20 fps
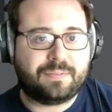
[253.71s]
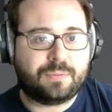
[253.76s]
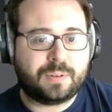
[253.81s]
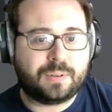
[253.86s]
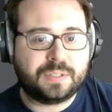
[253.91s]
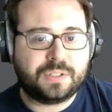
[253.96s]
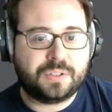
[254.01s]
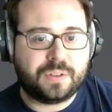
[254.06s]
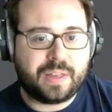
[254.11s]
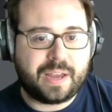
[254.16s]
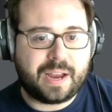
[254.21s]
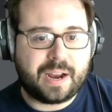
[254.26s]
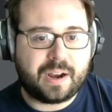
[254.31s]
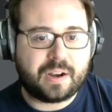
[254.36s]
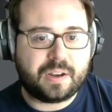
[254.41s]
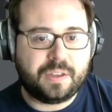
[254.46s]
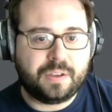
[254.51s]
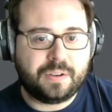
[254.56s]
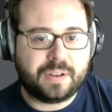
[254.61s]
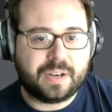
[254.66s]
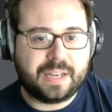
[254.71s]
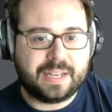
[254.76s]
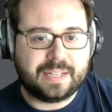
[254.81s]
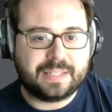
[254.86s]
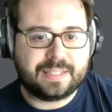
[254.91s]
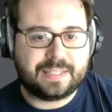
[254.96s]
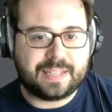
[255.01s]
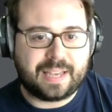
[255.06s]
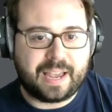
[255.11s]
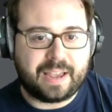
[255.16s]
Once you're there, you can hit
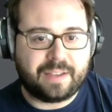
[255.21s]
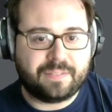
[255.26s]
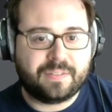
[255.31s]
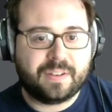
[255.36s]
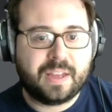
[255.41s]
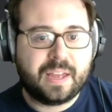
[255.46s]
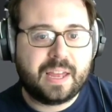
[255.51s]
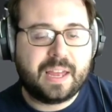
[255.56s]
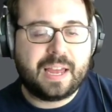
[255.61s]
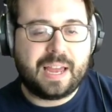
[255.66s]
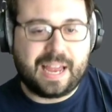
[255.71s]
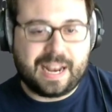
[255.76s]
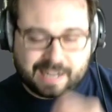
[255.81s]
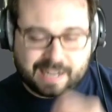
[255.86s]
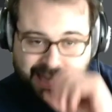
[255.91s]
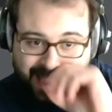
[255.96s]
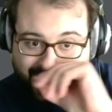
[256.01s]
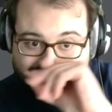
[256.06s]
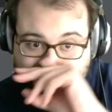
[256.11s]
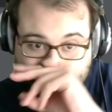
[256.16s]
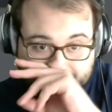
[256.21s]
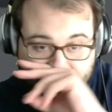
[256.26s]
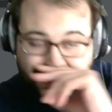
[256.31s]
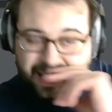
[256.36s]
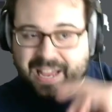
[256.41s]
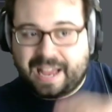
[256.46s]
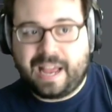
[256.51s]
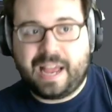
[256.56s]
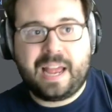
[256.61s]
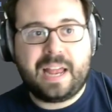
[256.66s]
save and
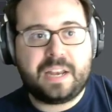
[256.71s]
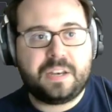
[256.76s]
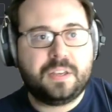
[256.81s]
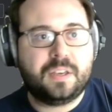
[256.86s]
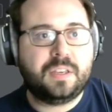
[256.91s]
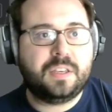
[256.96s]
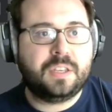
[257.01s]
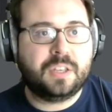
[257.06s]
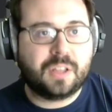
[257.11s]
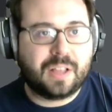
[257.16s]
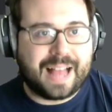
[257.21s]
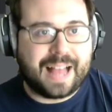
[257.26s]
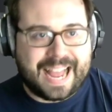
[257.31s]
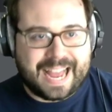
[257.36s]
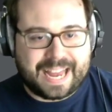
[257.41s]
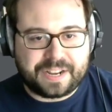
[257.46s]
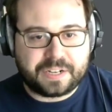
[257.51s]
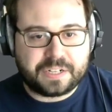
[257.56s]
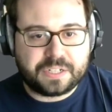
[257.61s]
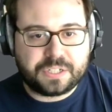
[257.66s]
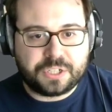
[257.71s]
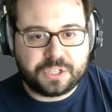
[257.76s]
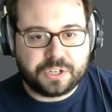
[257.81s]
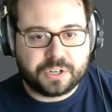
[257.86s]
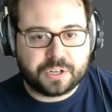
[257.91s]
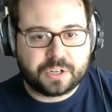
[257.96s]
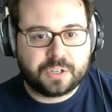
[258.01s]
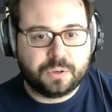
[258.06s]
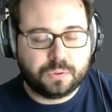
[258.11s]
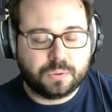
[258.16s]
cancel, and you'll add it to your
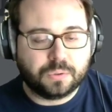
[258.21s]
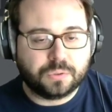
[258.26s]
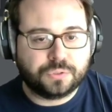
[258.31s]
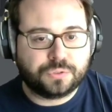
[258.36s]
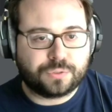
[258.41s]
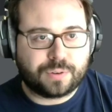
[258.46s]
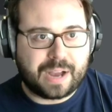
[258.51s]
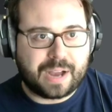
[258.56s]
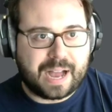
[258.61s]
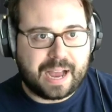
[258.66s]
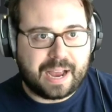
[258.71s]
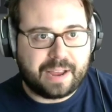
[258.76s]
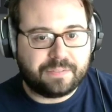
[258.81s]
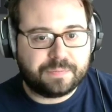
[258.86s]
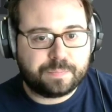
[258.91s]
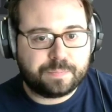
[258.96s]
Google Drive.